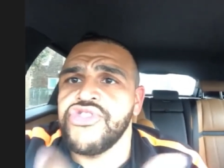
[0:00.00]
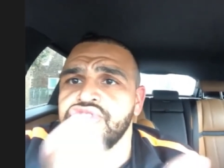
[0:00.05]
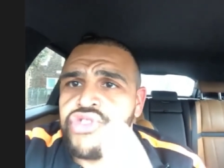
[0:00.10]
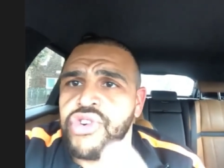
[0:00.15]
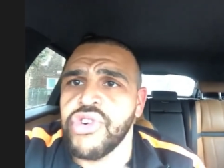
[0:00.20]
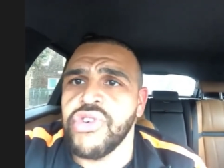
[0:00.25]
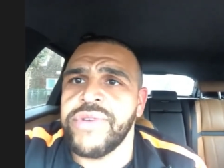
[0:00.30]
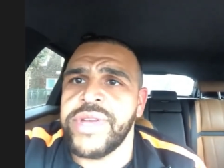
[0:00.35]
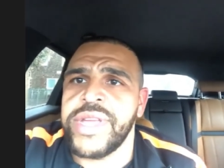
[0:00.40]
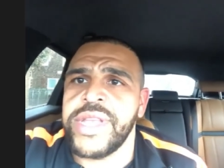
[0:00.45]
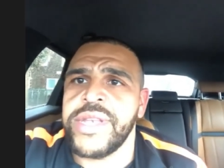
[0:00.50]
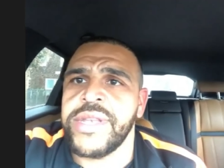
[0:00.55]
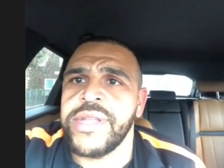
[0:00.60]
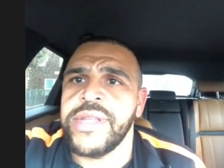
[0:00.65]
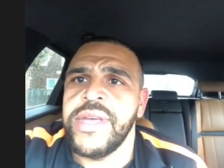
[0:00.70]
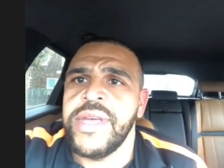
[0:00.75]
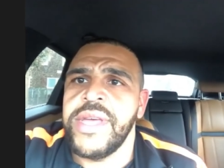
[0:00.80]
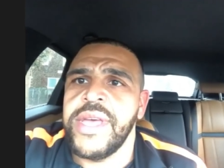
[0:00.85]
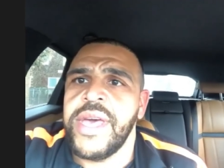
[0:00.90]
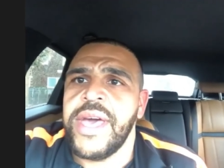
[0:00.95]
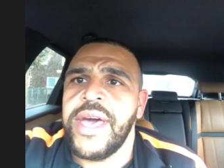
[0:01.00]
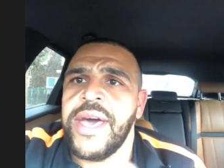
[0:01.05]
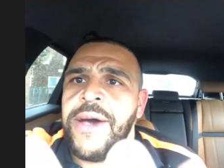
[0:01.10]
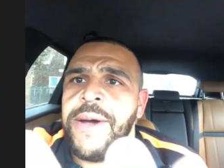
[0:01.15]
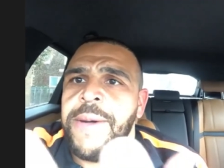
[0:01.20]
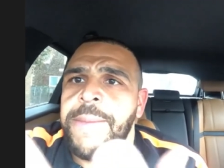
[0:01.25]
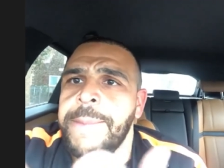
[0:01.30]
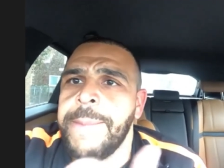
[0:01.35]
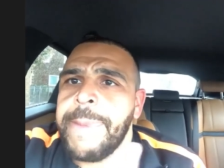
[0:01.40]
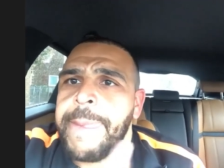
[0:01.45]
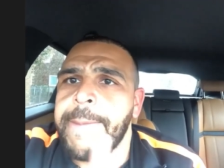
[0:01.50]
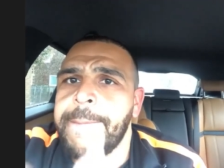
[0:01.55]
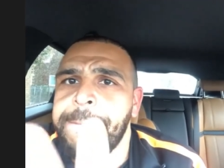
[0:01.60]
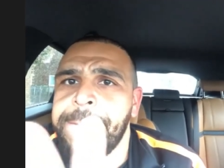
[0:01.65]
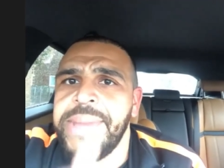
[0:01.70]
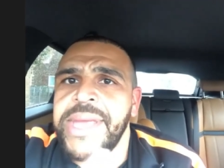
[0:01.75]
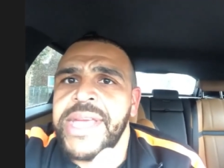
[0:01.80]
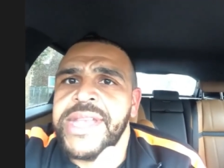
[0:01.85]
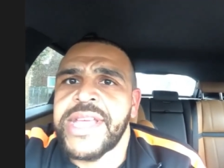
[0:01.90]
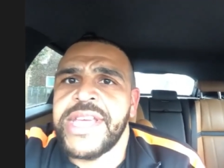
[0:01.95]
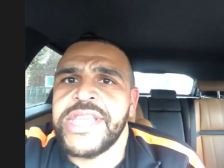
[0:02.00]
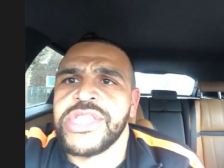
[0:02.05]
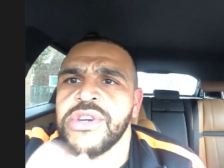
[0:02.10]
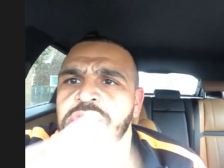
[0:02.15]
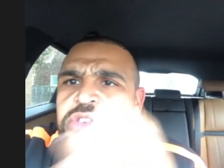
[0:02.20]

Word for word: drawing, um, being there.